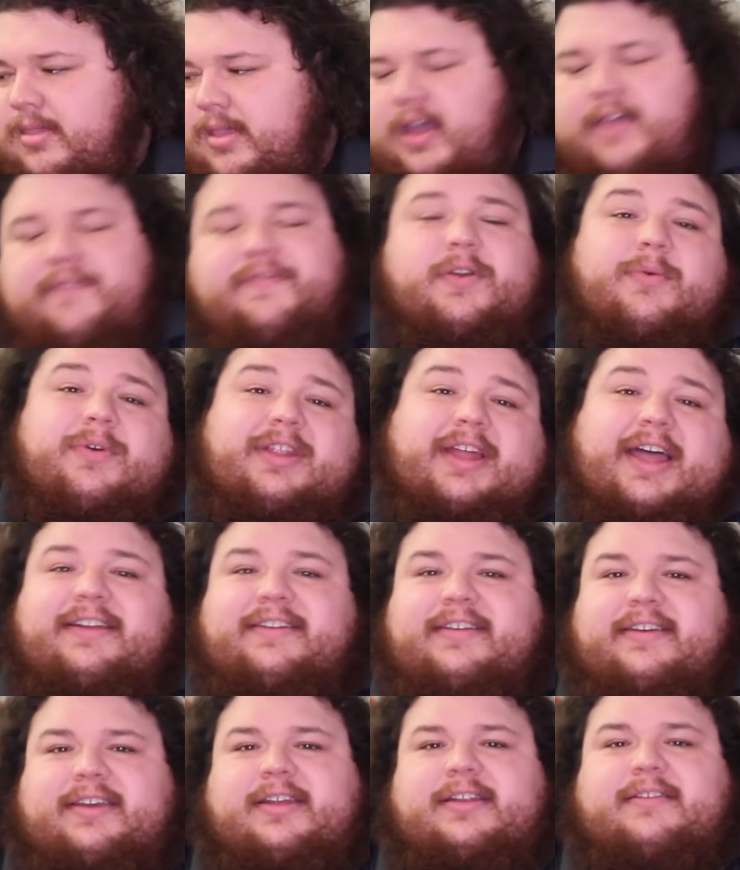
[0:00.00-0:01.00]
If you would like
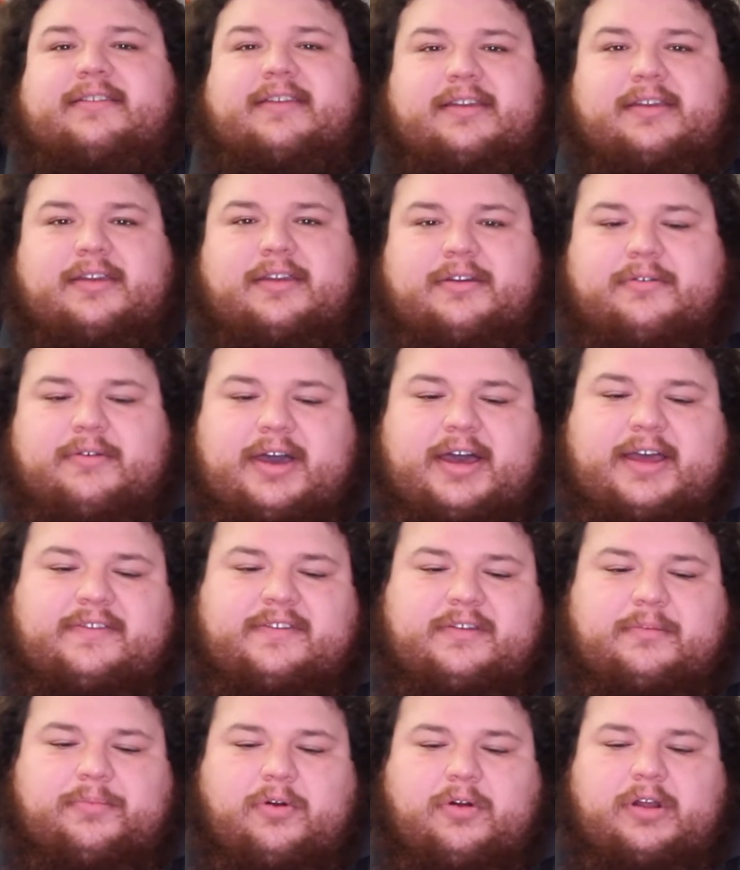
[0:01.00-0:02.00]
to continue
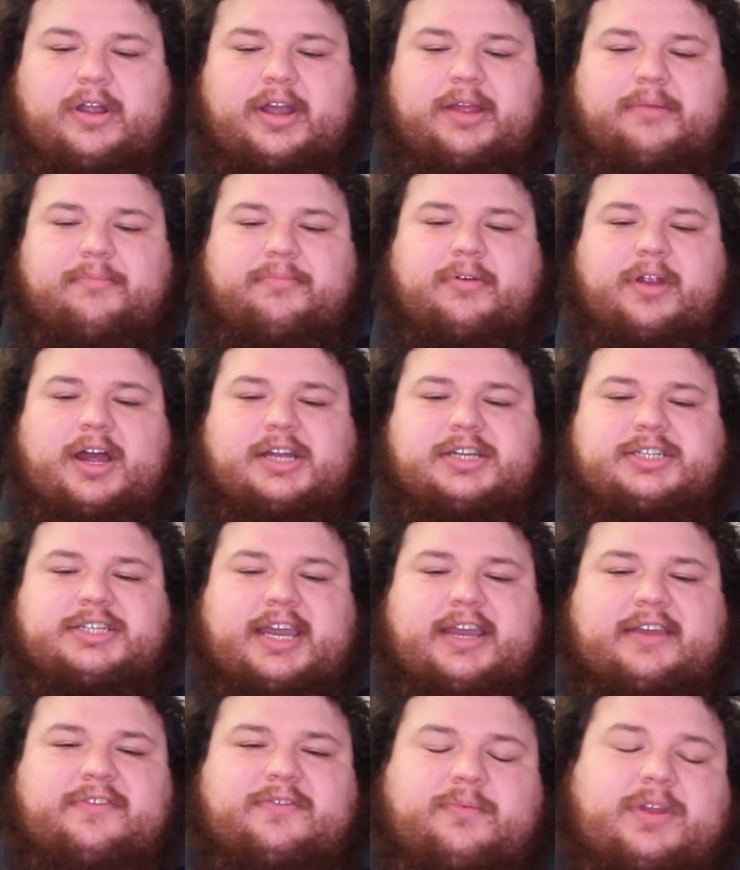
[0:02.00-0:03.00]
supporting
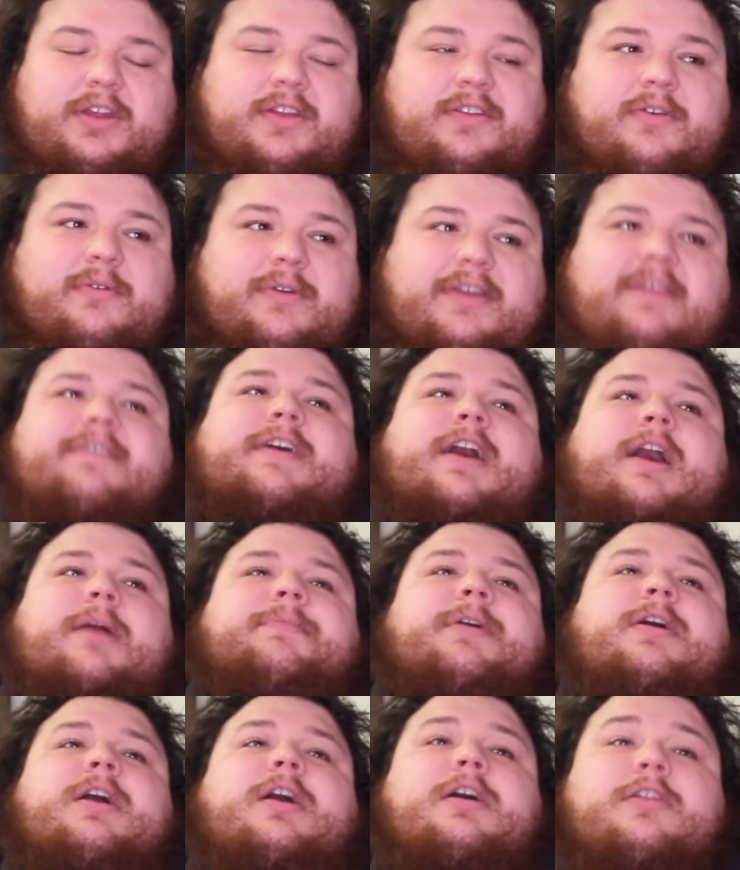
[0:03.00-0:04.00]
projects, we do
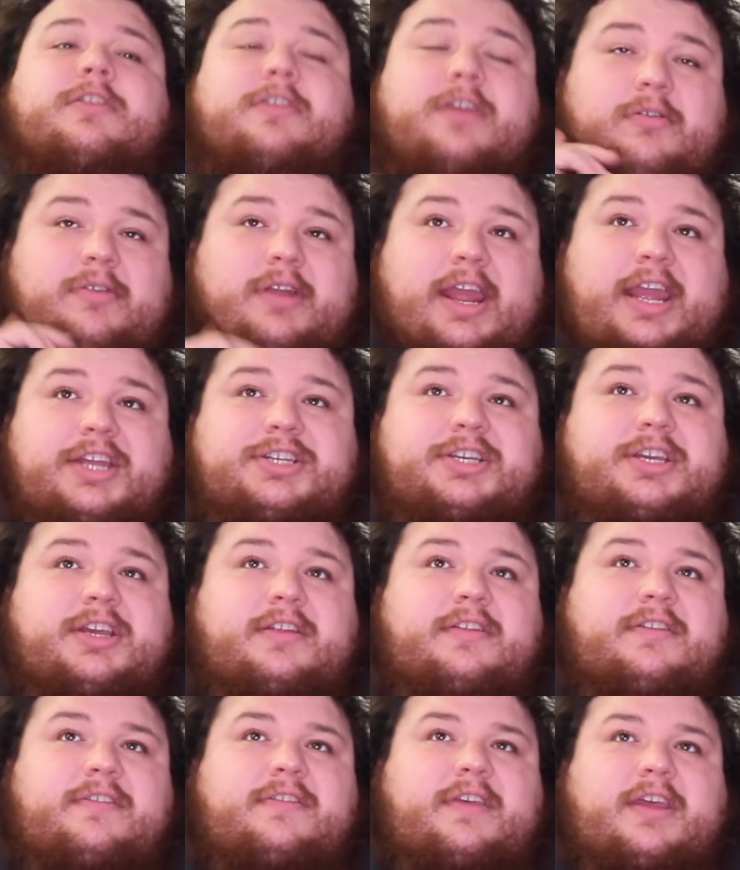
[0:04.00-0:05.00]
accept
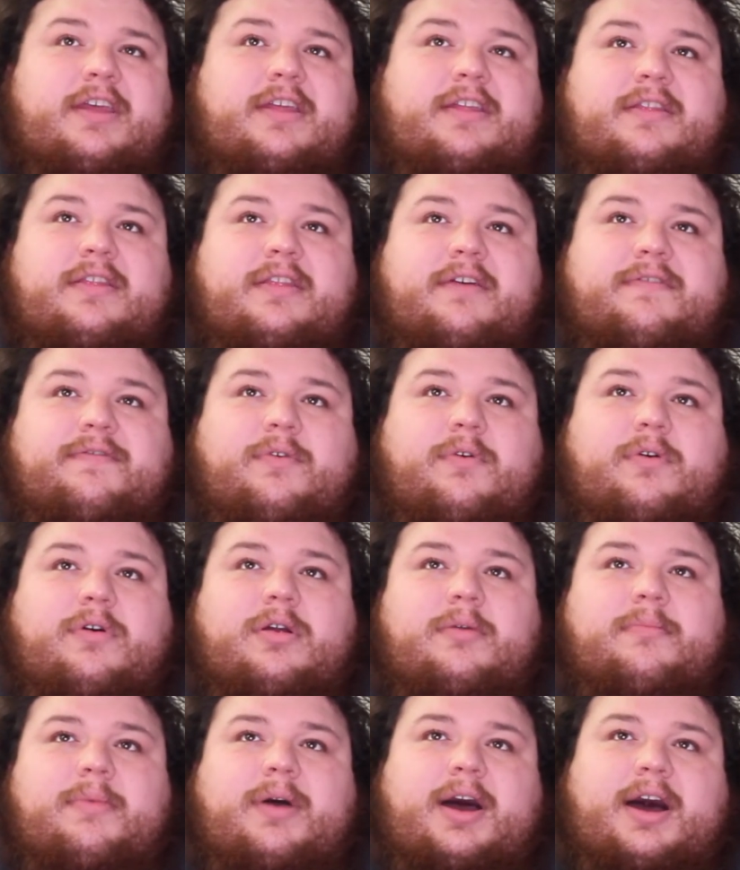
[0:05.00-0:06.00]
donations in the
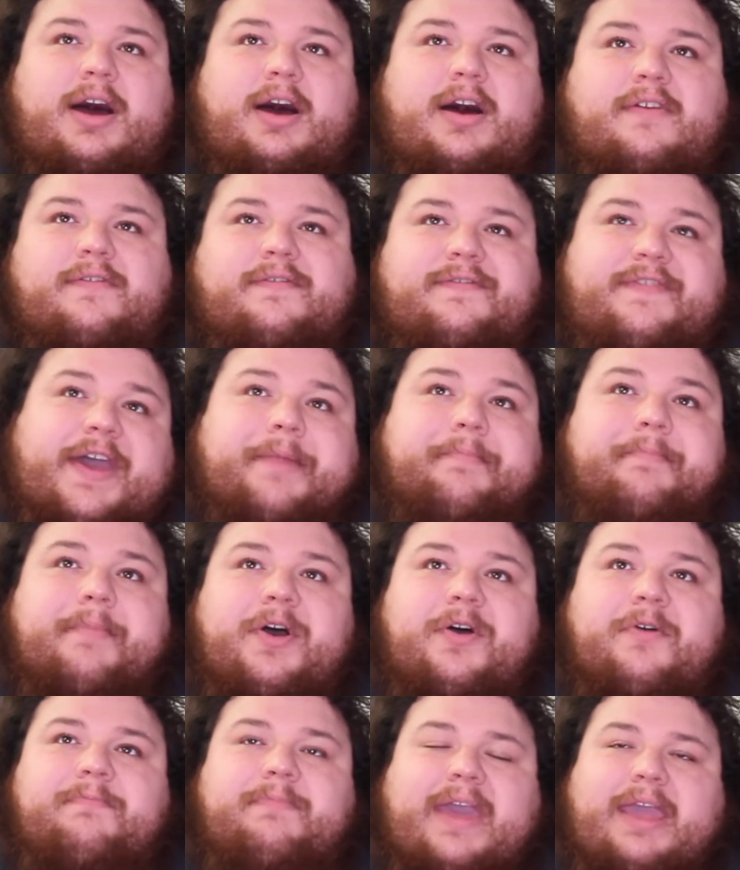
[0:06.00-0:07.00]
form of
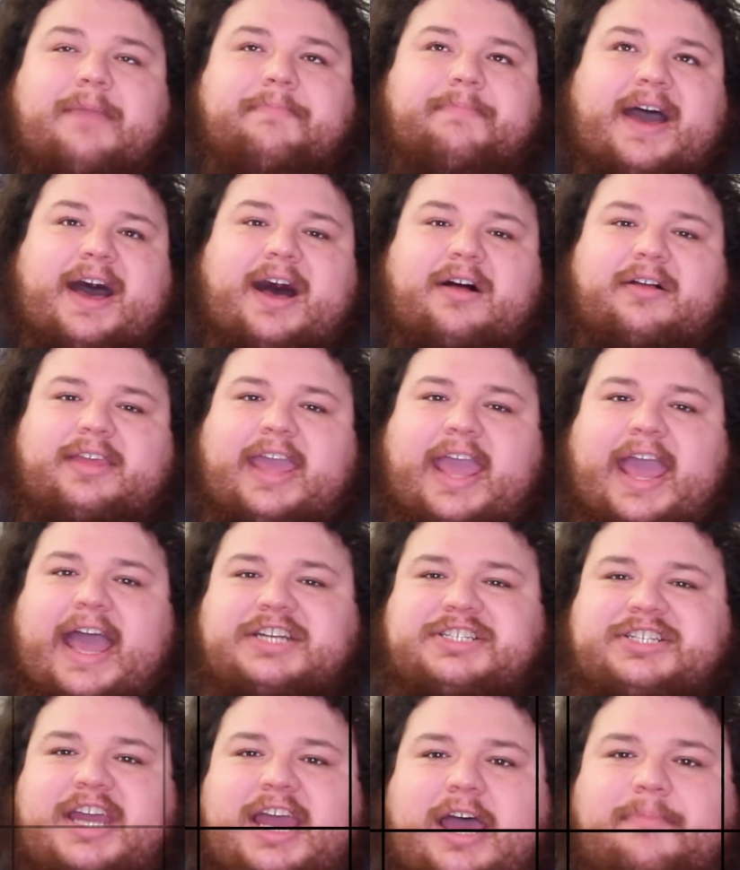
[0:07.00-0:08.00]
Venmo, PayPal,
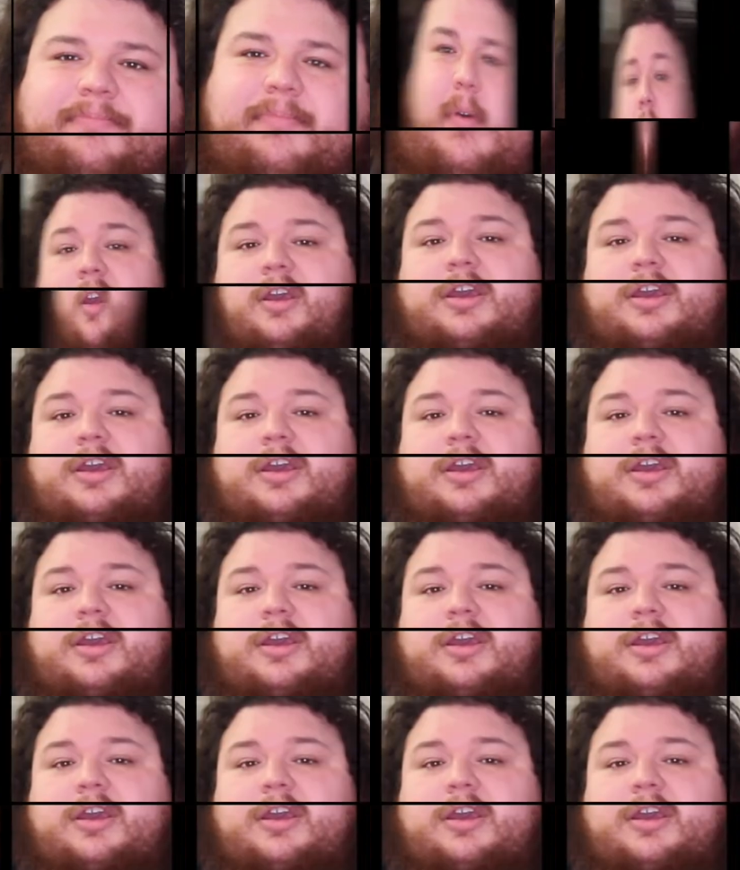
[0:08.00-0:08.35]
Cash App.